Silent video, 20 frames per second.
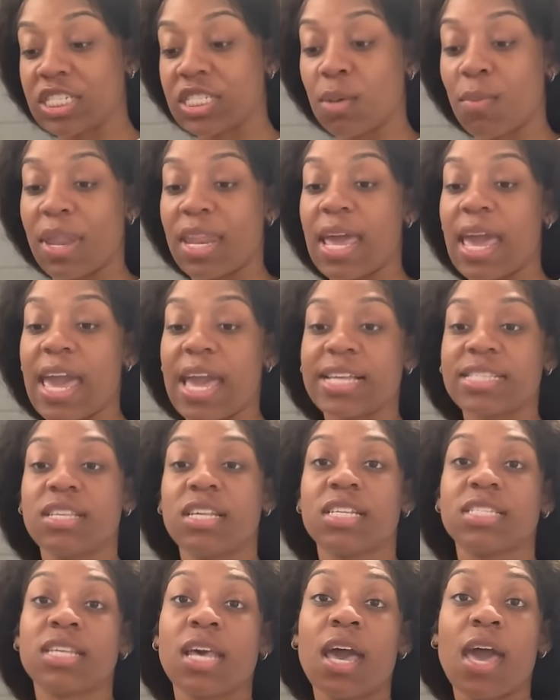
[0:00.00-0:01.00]
Somebody asks
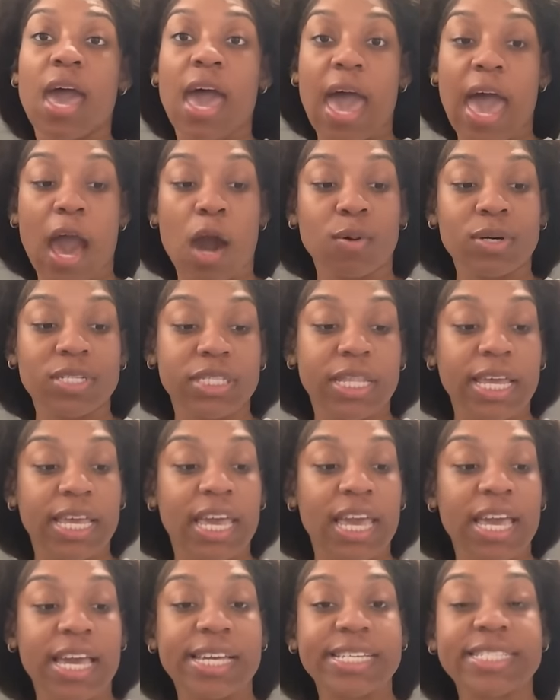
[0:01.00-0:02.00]
us, how is the
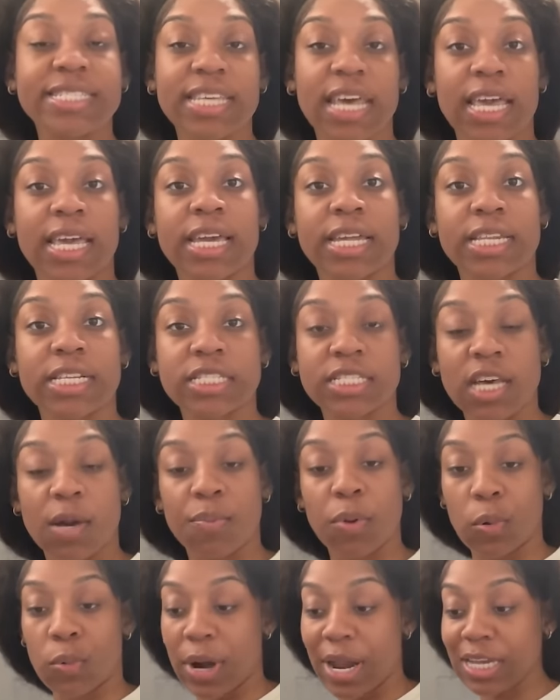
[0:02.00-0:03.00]
kid taking a
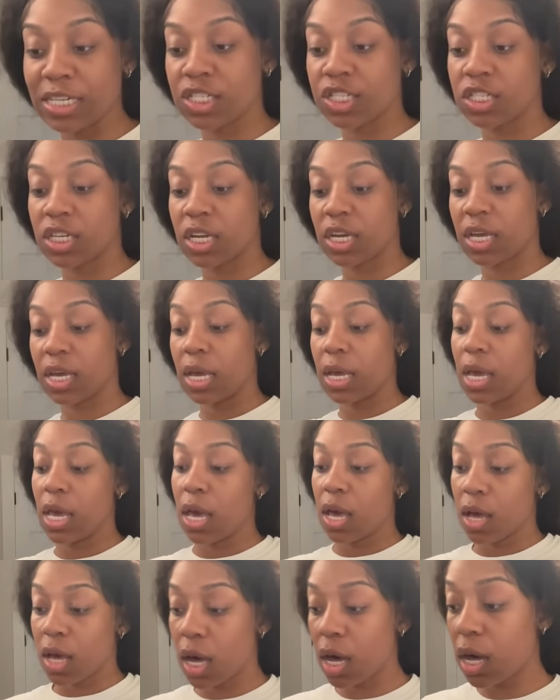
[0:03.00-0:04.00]
separation?
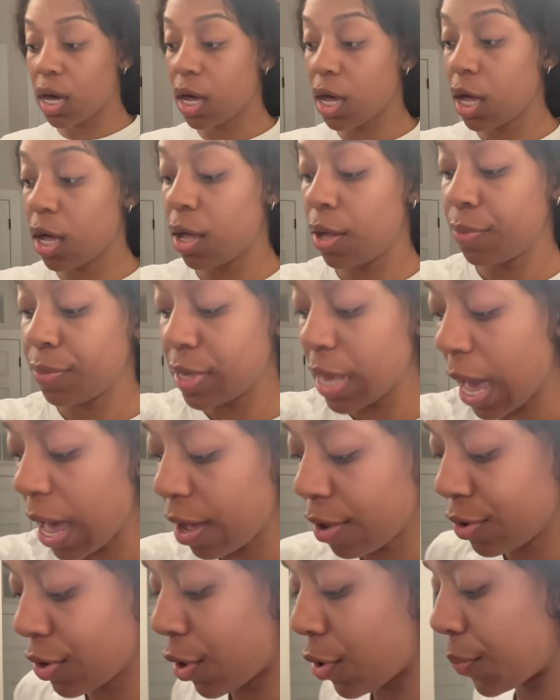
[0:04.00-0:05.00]
Y'all
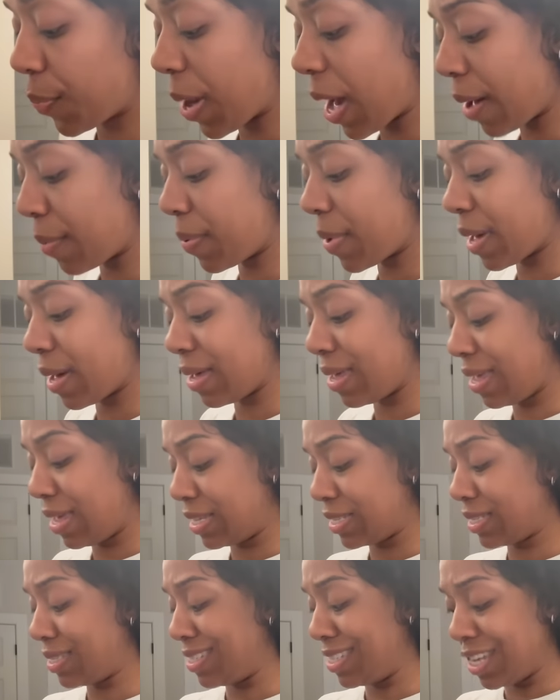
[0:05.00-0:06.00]
know Papa
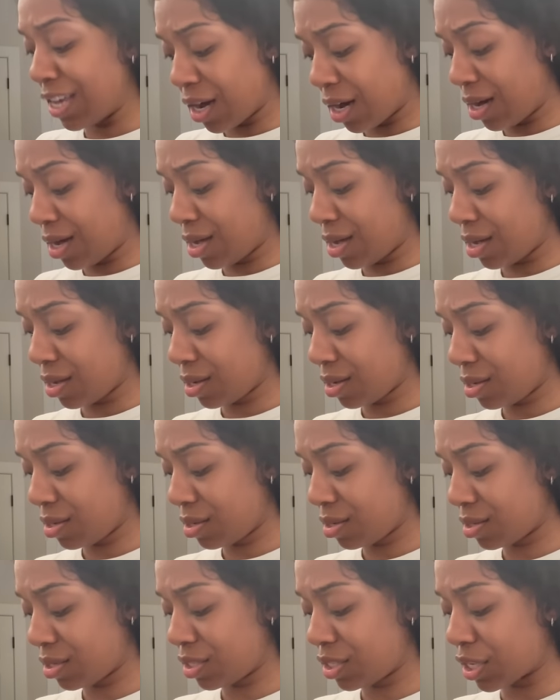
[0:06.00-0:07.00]
is young,
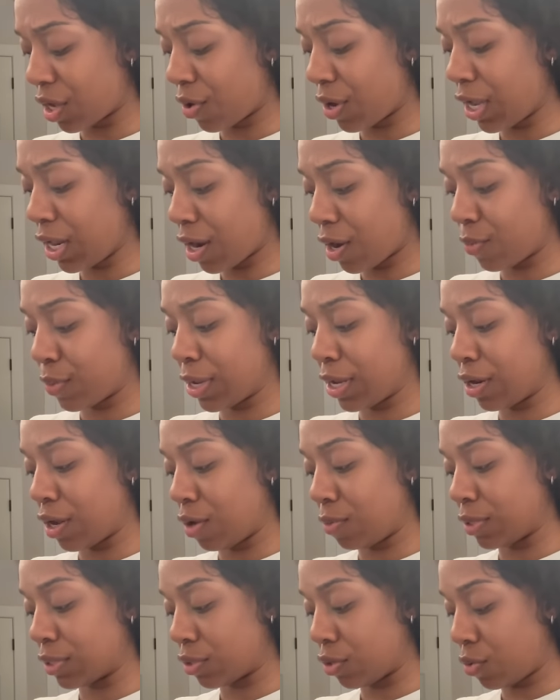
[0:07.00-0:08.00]
so he don't really know
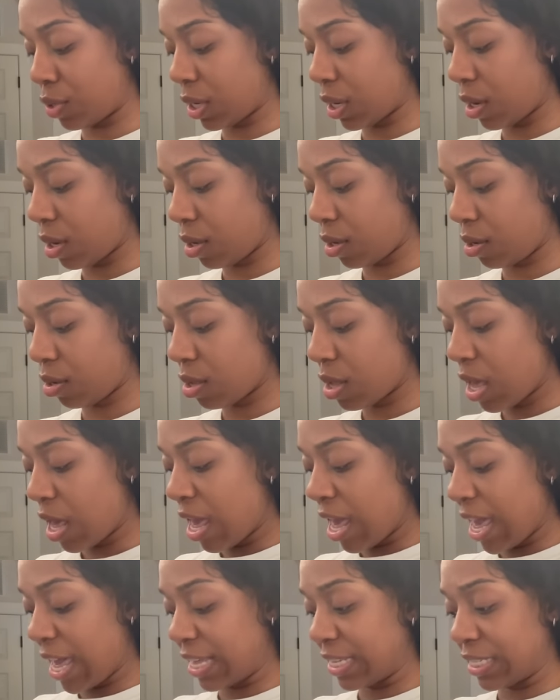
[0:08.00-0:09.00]
what's going on.
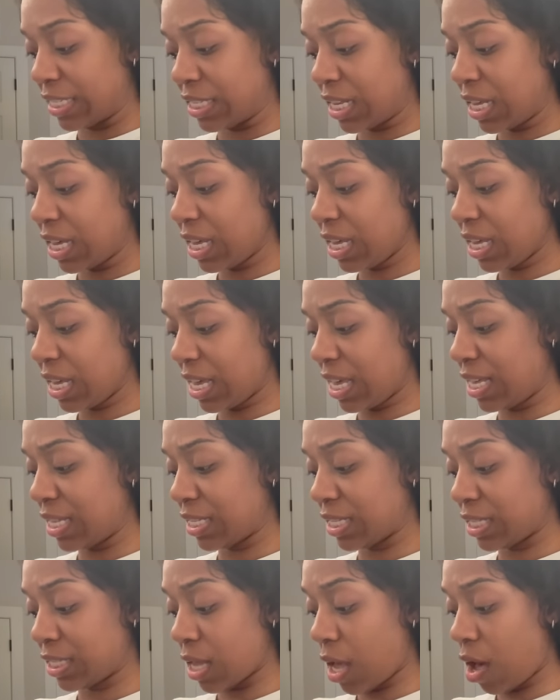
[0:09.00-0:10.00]
And Z
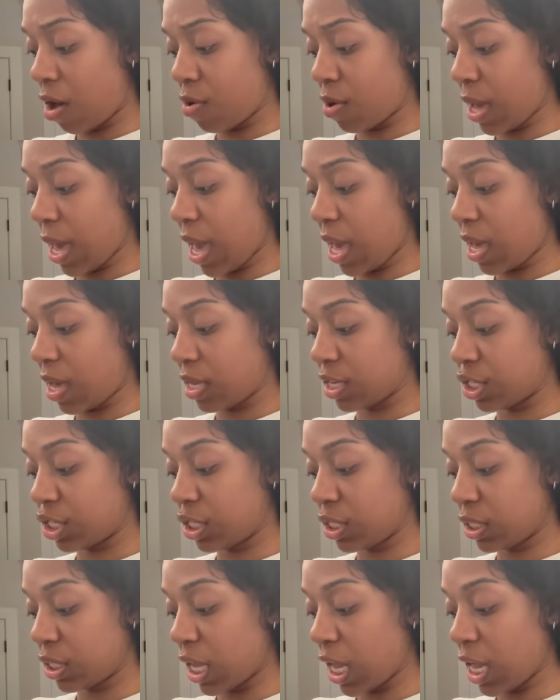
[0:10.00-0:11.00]
is okay.
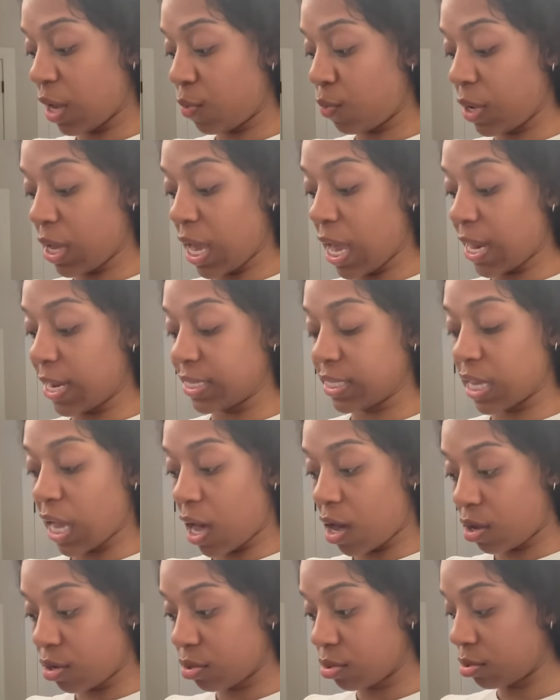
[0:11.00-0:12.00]
She said we had a
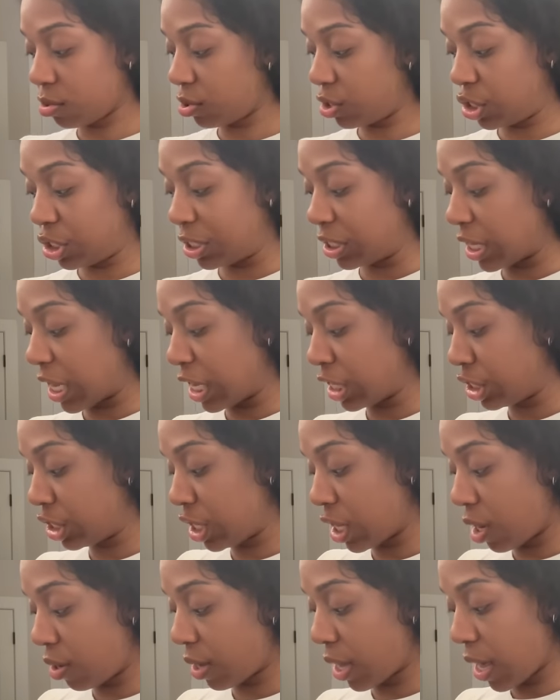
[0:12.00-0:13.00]
talk. She said
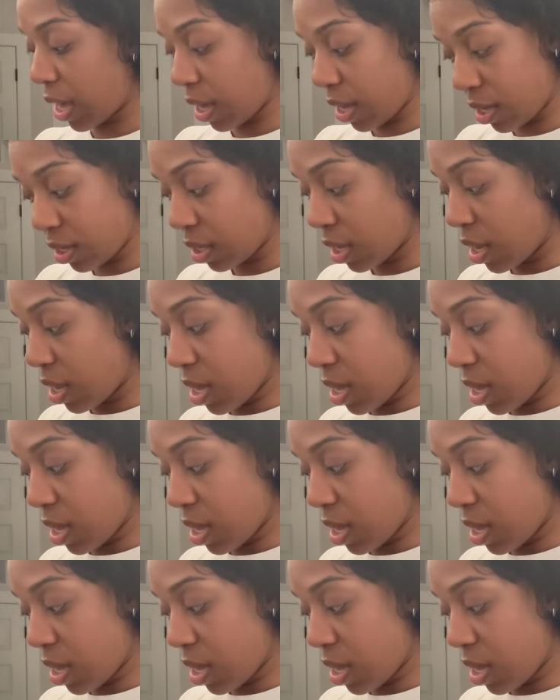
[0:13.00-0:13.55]
she okay.